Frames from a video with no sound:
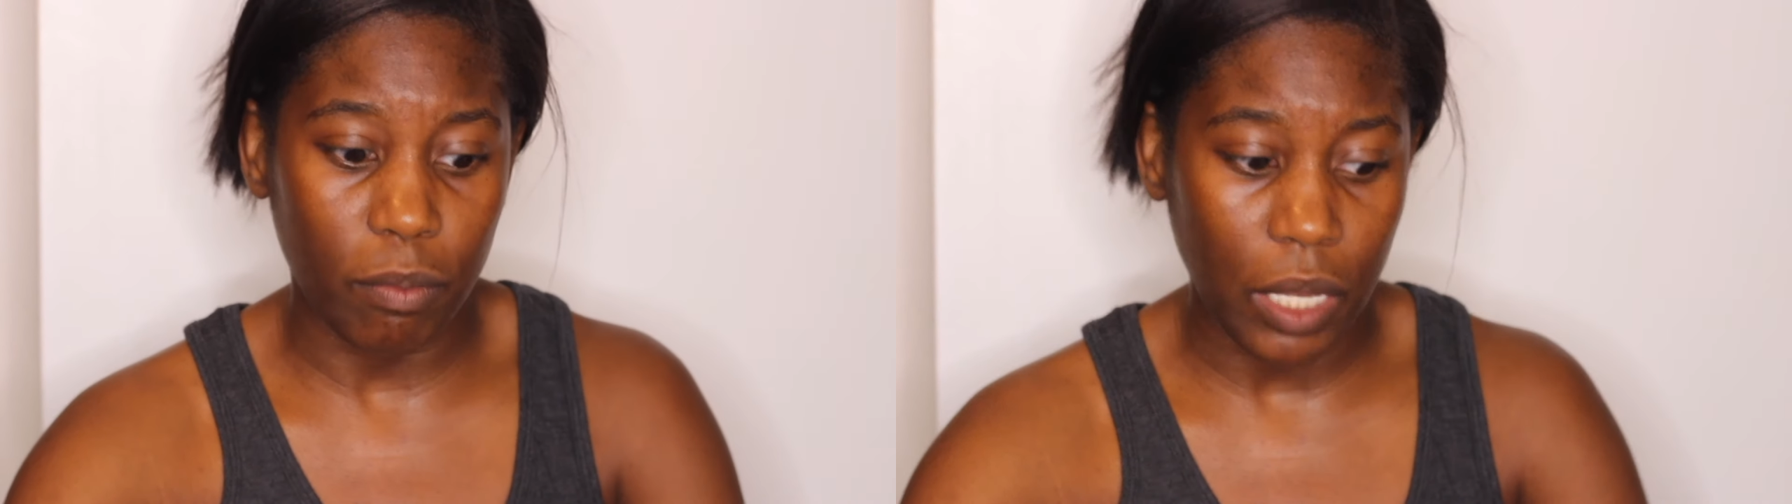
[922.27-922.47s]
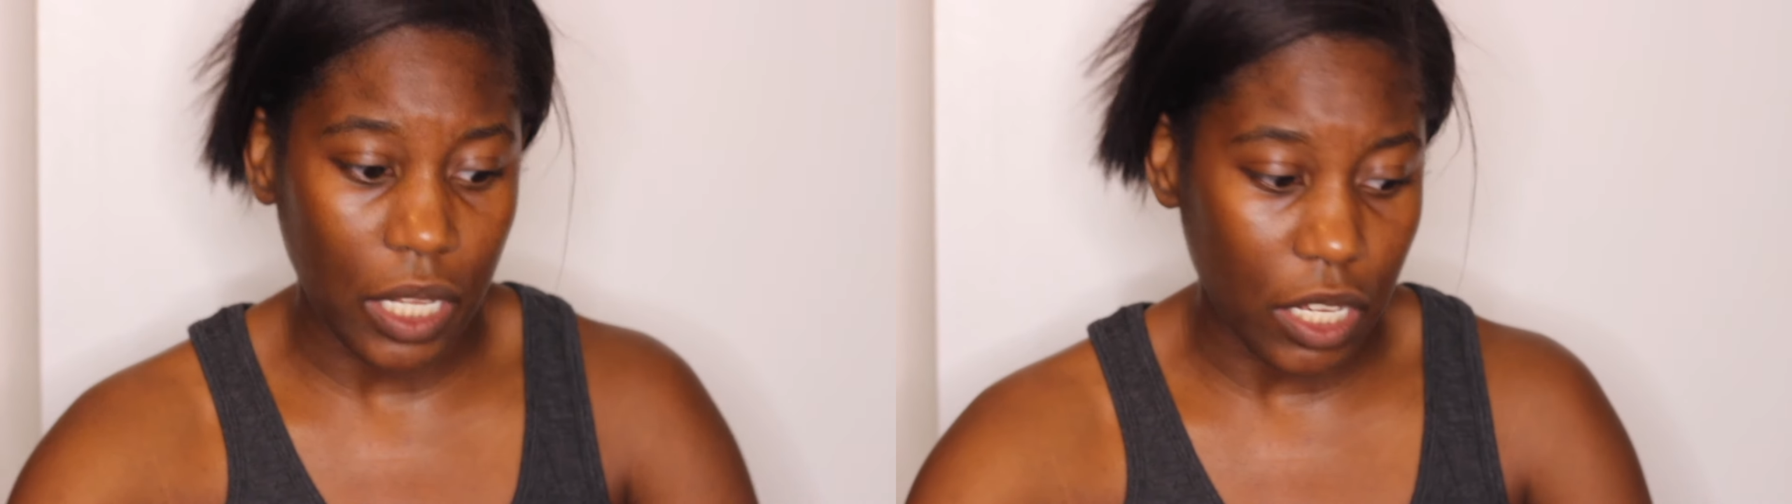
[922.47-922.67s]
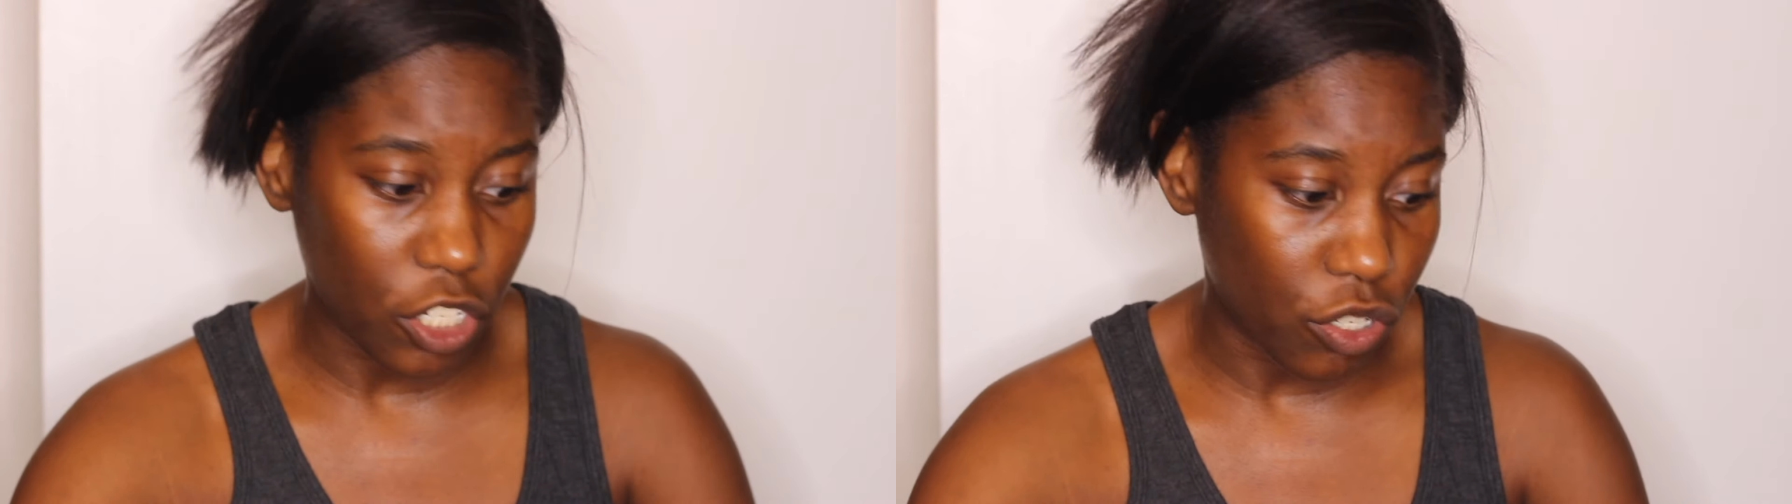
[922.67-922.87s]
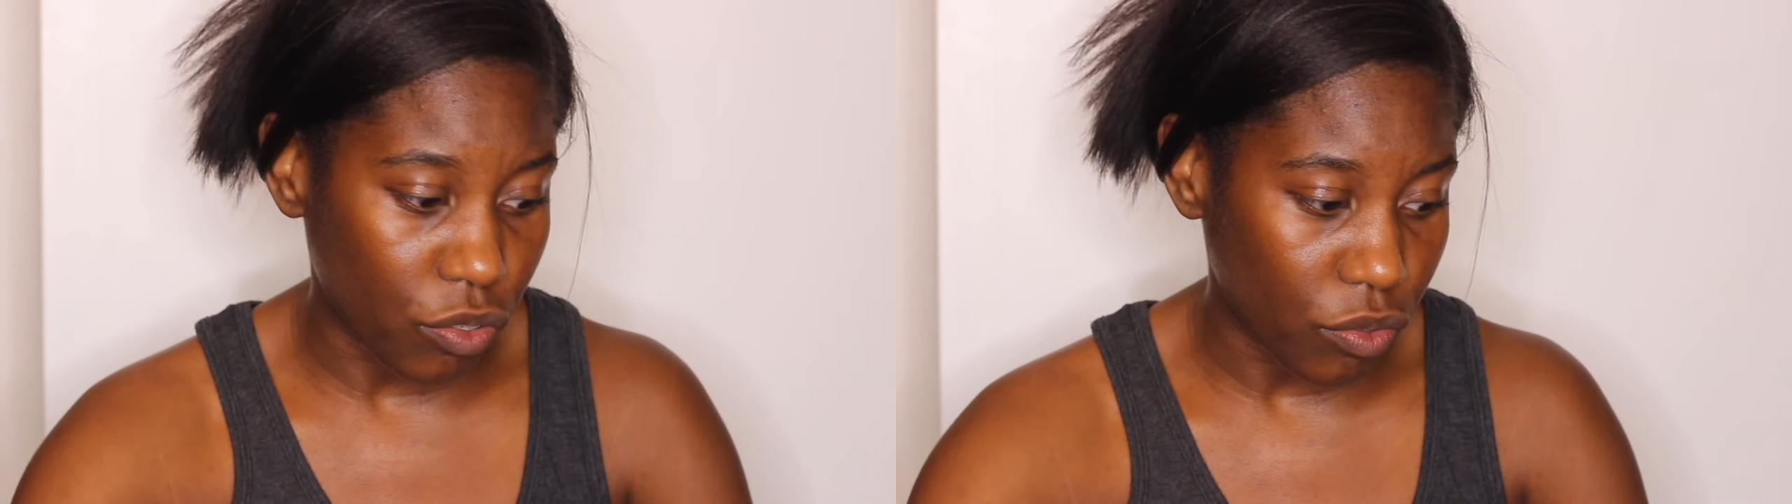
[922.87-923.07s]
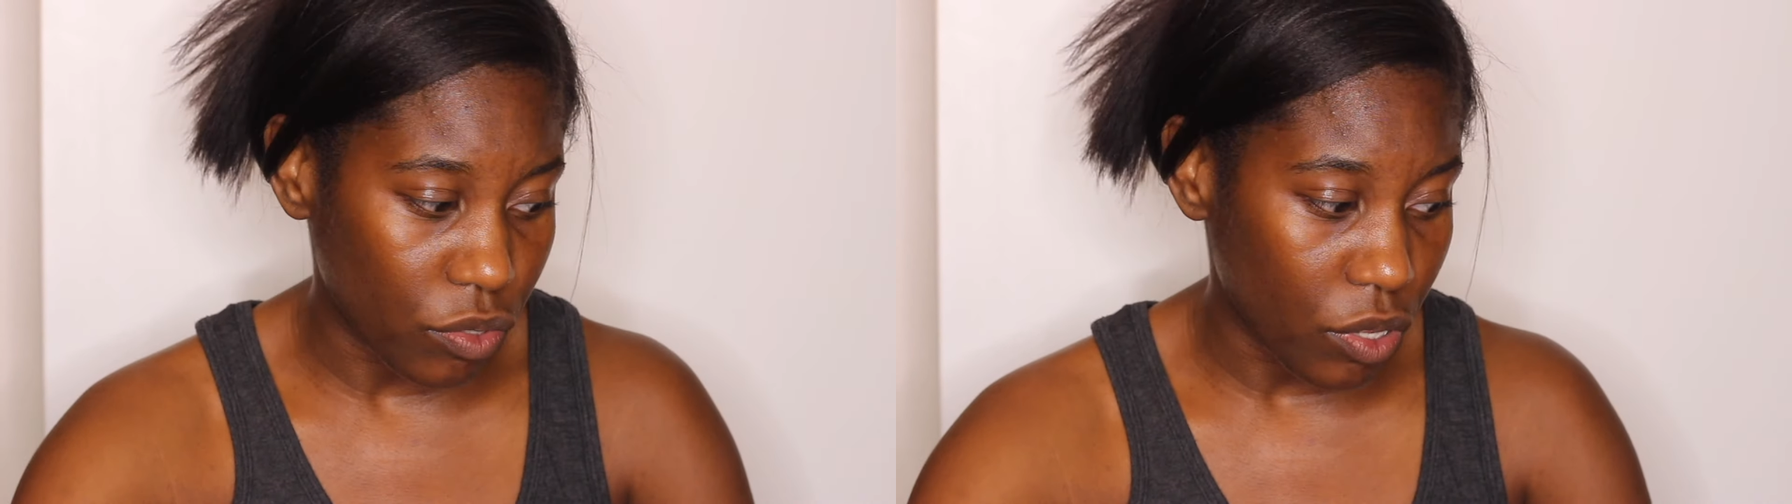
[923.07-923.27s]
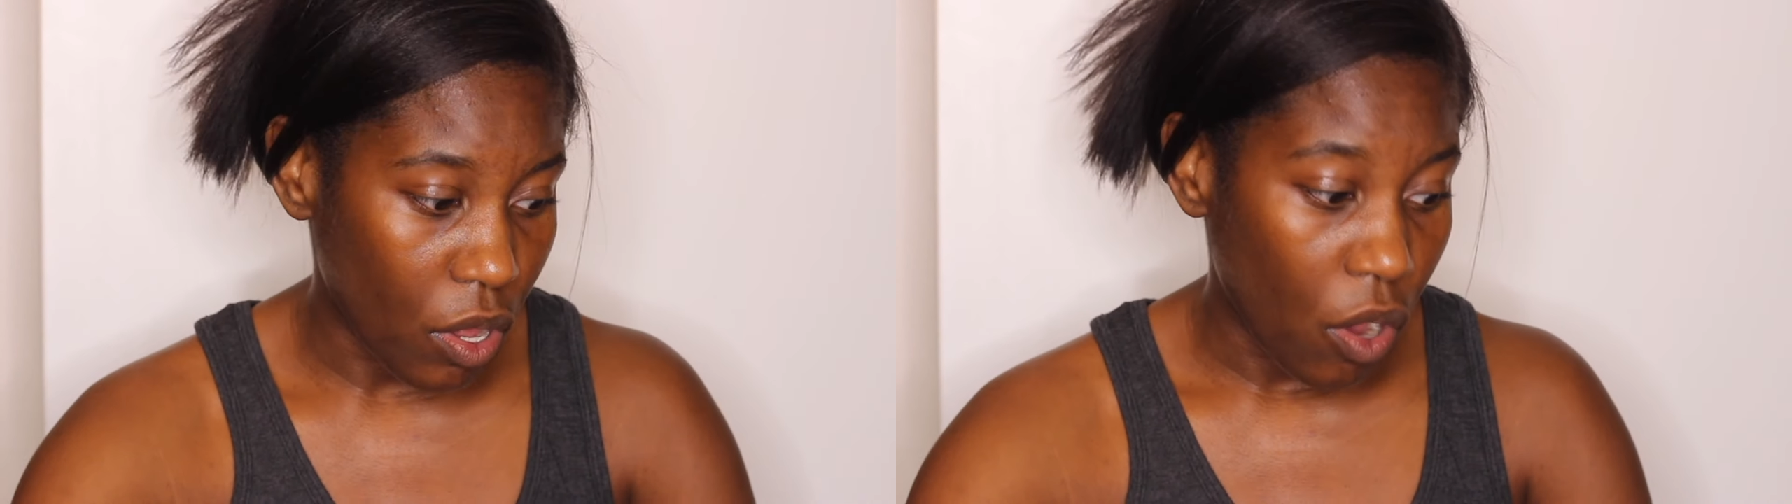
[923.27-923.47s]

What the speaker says: many issues,